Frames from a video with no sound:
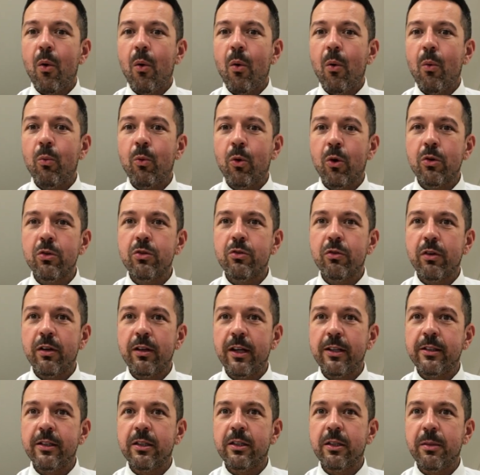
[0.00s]
Words
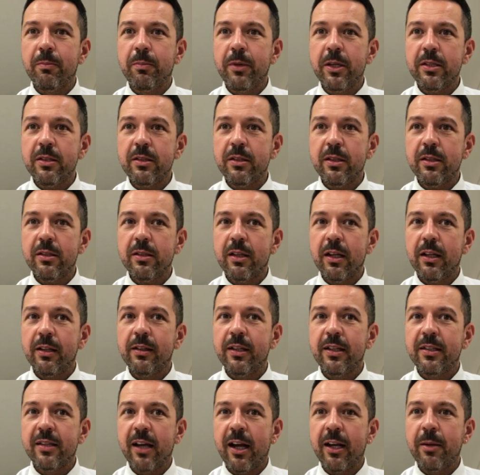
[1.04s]
related to business,
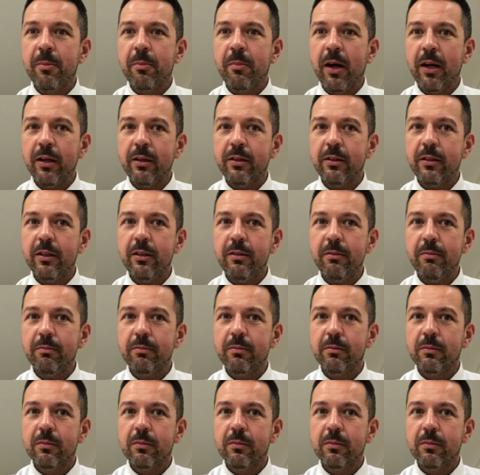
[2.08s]
design and marketing,